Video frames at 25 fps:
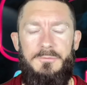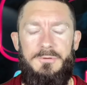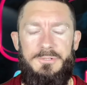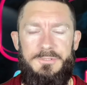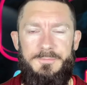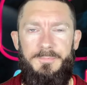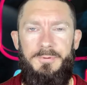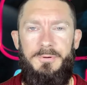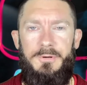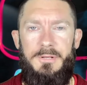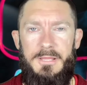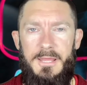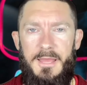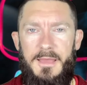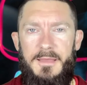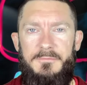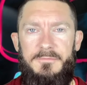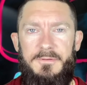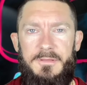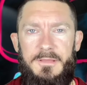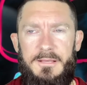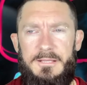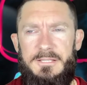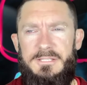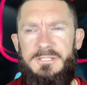was pretty
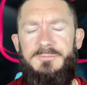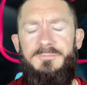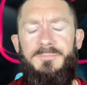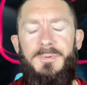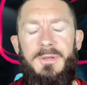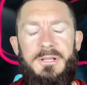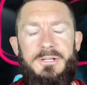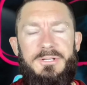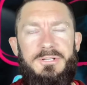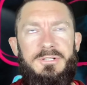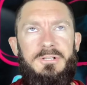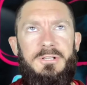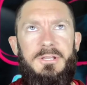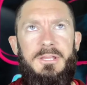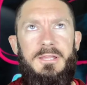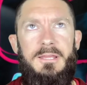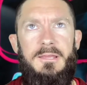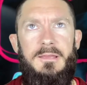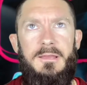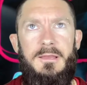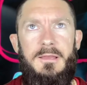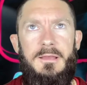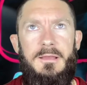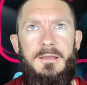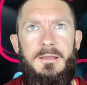heavy, especially